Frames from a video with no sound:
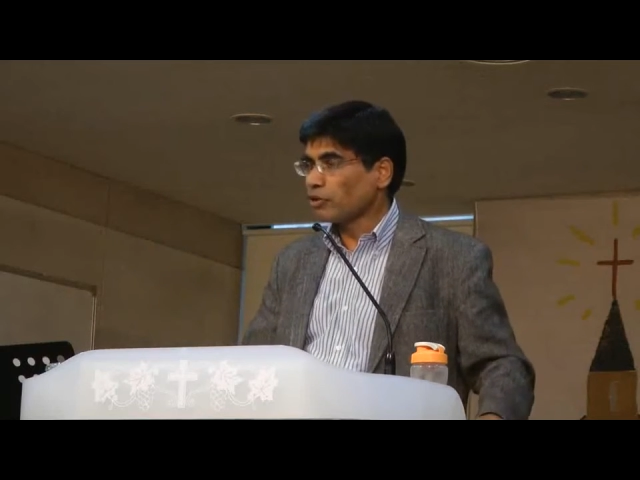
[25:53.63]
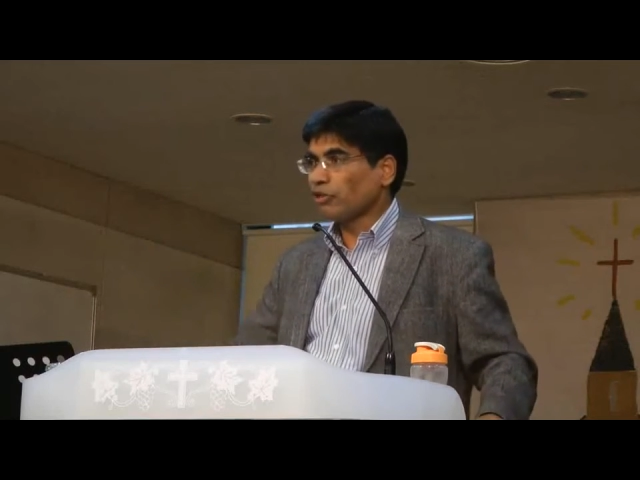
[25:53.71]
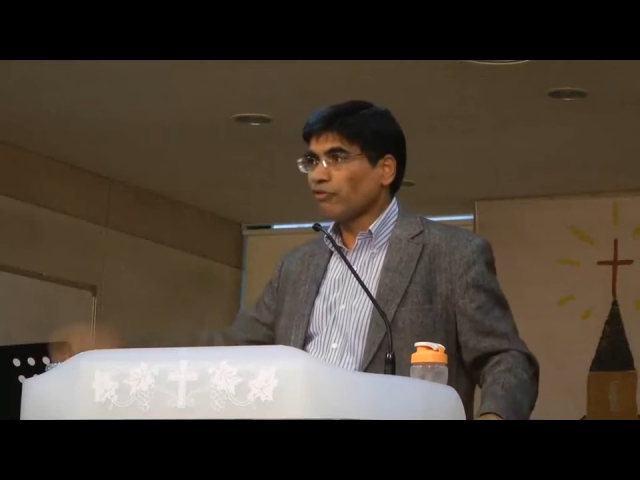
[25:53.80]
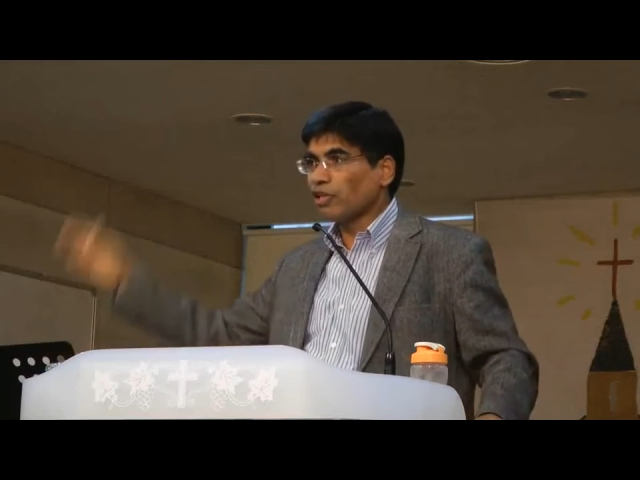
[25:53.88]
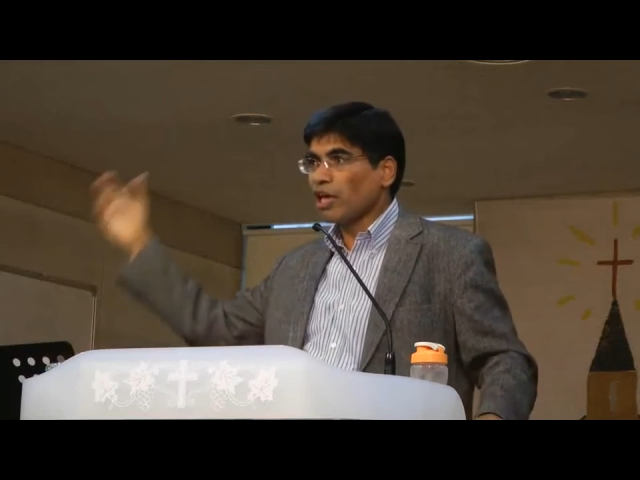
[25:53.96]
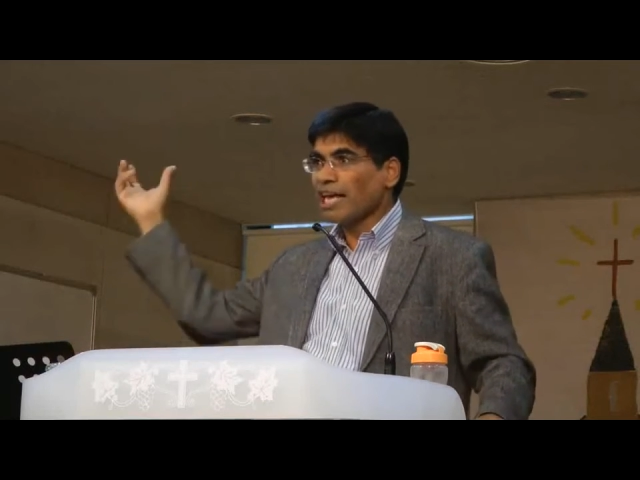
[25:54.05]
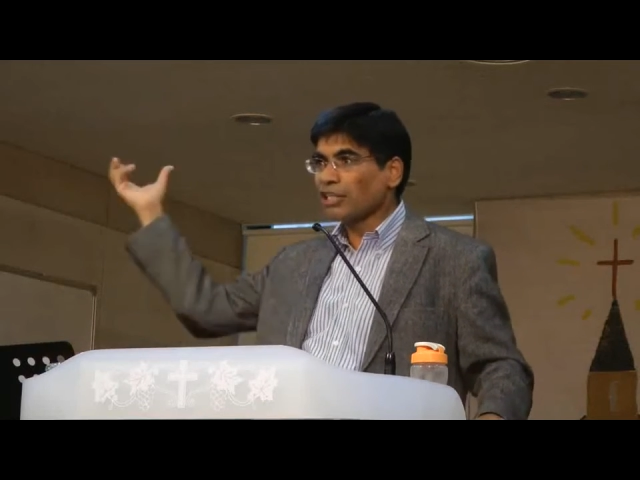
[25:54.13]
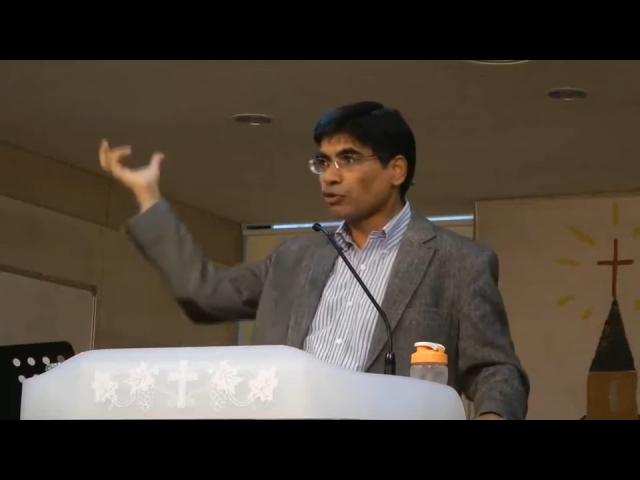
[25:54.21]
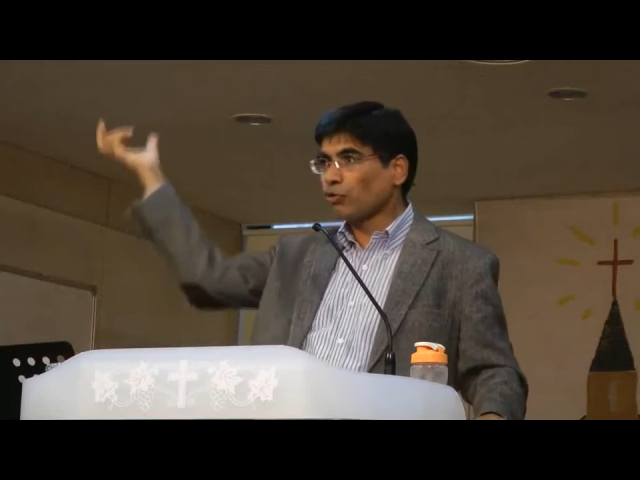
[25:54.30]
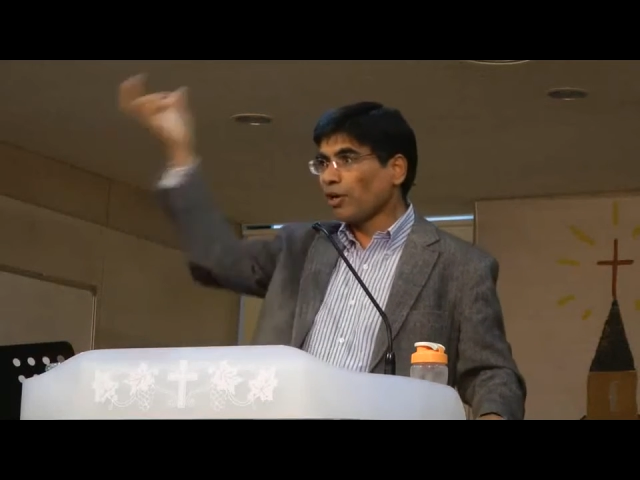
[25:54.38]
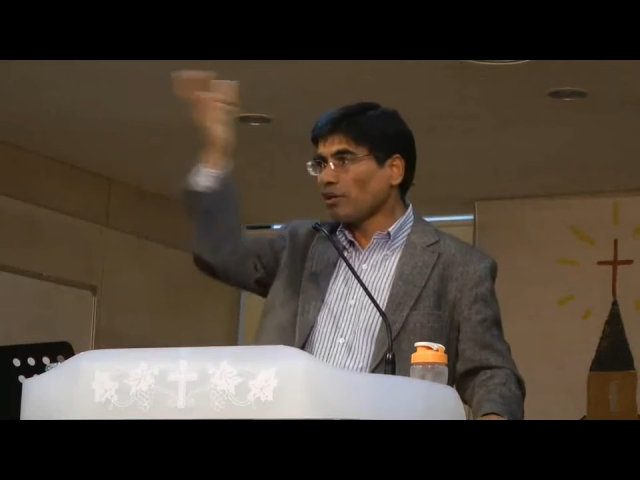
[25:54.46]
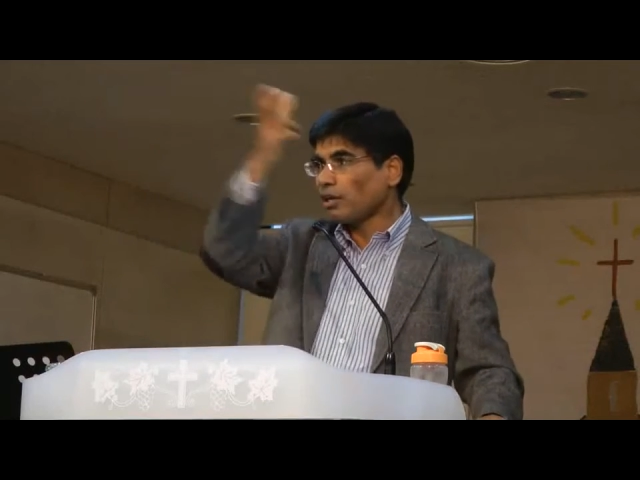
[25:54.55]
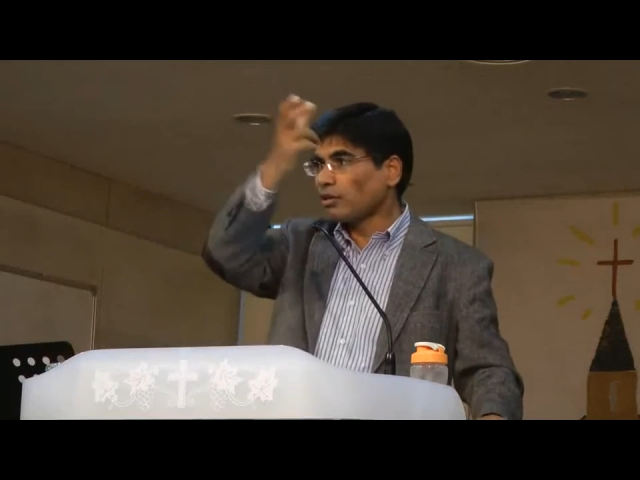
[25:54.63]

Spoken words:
Even the asteroid